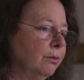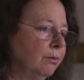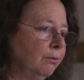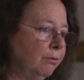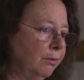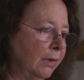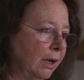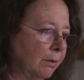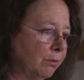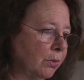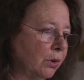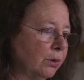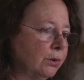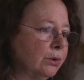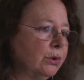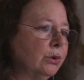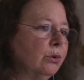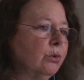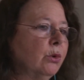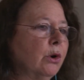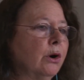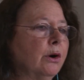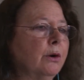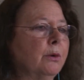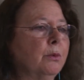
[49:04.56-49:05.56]
members
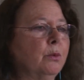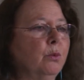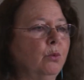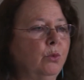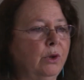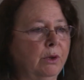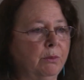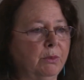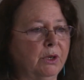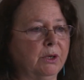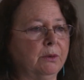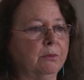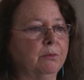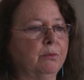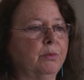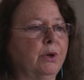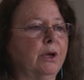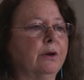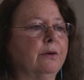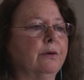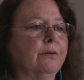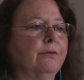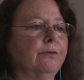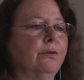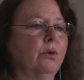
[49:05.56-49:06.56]
who are women,
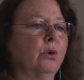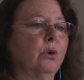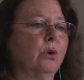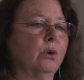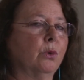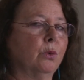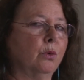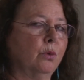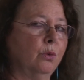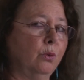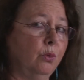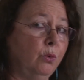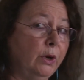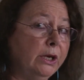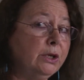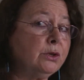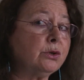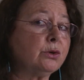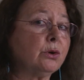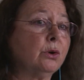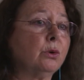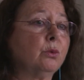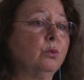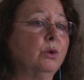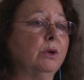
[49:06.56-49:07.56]
but for
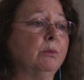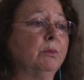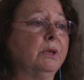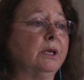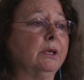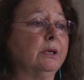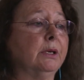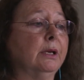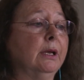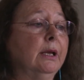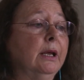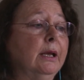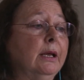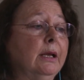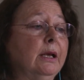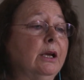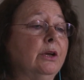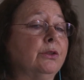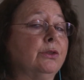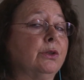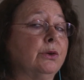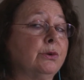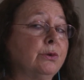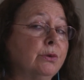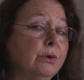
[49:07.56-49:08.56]
Huichol women,
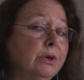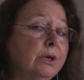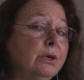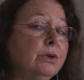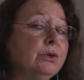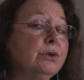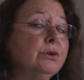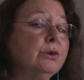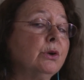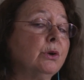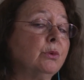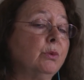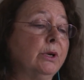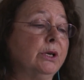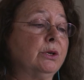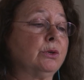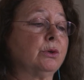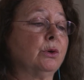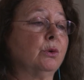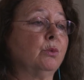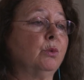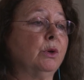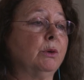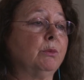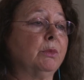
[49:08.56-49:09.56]
the traditional
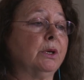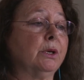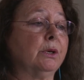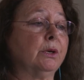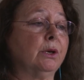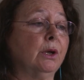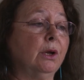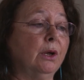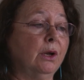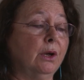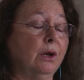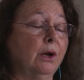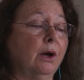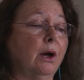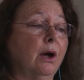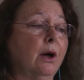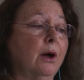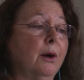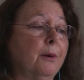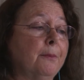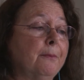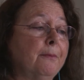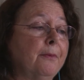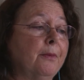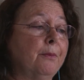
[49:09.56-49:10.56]
Huichol women,
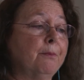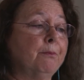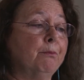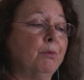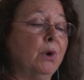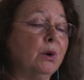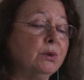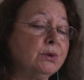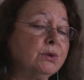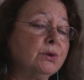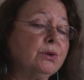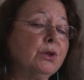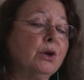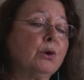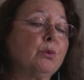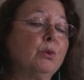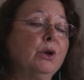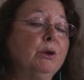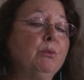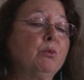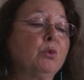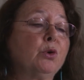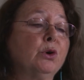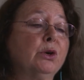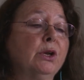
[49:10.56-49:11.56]
most of their
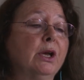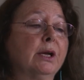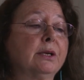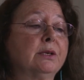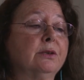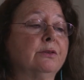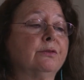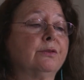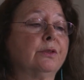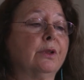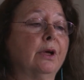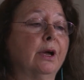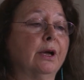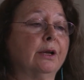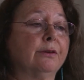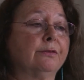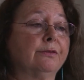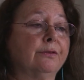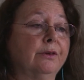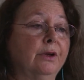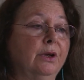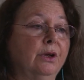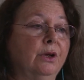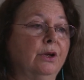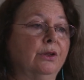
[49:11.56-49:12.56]
reproductive
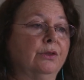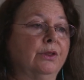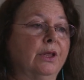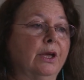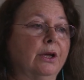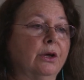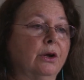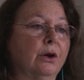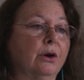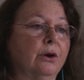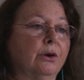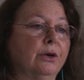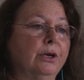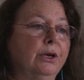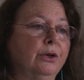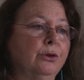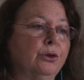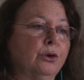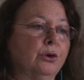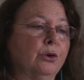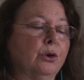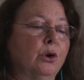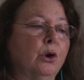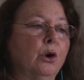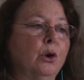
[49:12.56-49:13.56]
life, they are
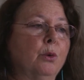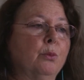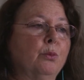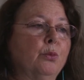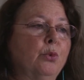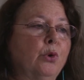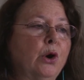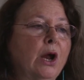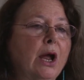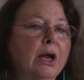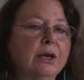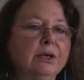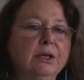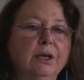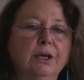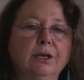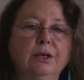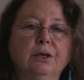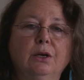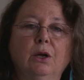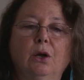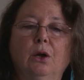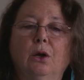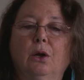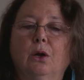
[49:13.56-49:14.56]
either
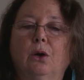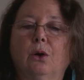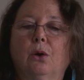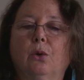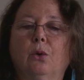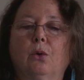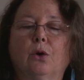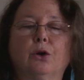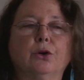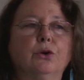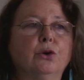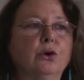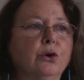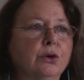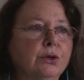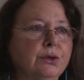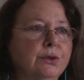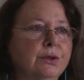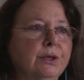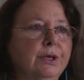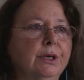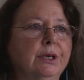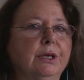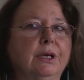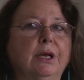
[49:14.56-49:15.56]
pregnant or
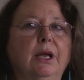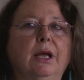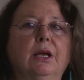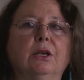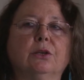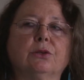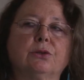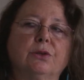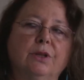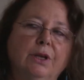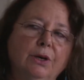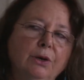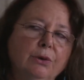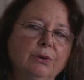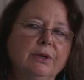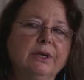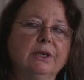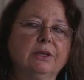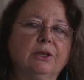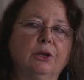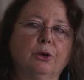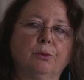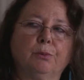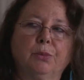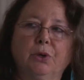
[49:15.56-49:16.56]
nursing, so they don't
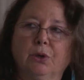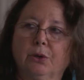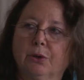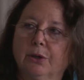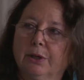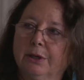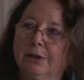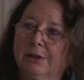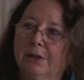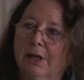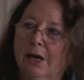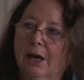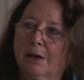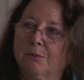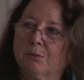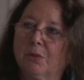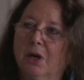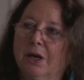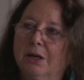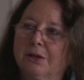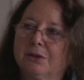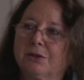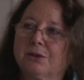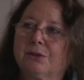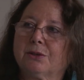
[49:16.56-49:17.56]
get their period that
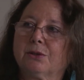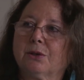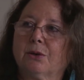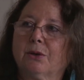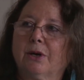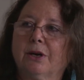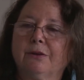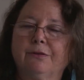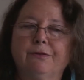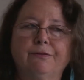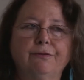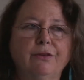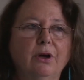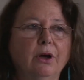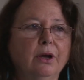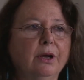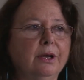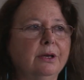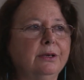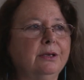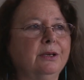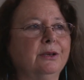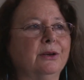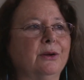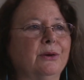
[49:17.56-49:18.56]
much. So I
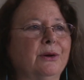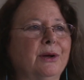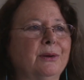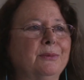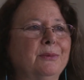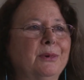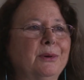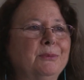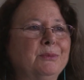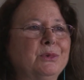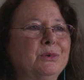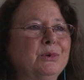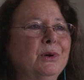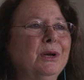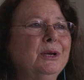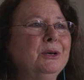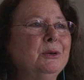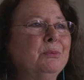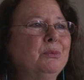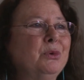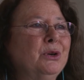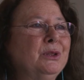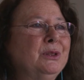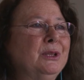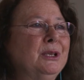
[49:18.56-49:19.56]
find, I'm trying
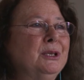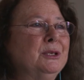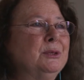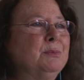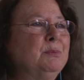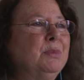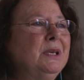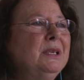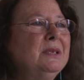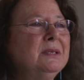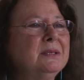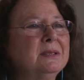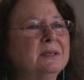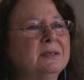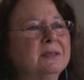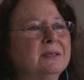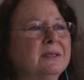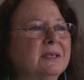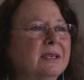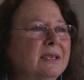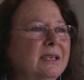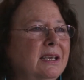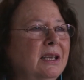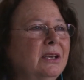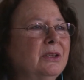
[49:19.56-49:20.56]
to put these pieces
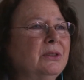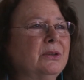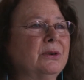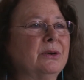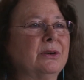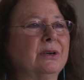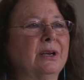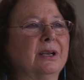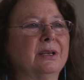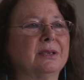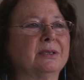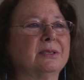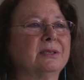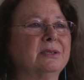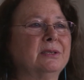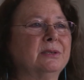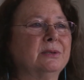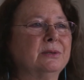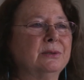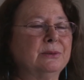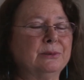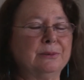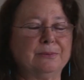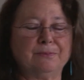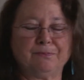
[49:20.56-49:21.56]
together as
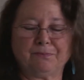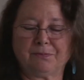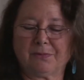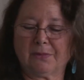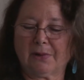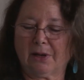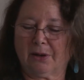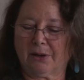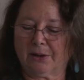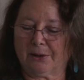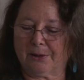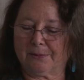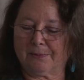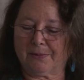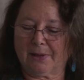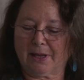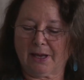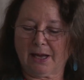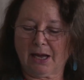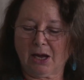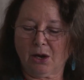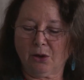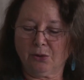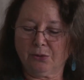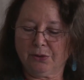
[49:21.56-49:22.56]
to
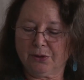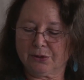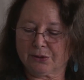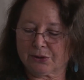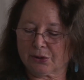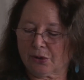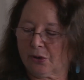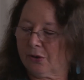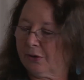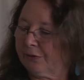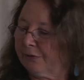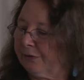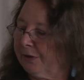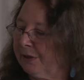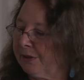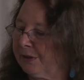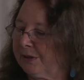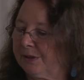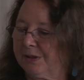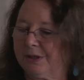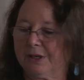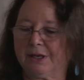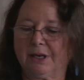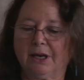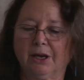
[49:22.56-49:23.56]
how this all
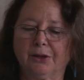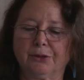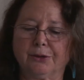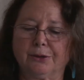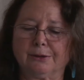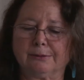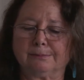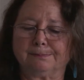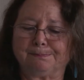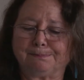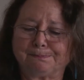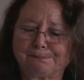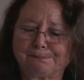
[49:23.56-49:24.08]
fits together.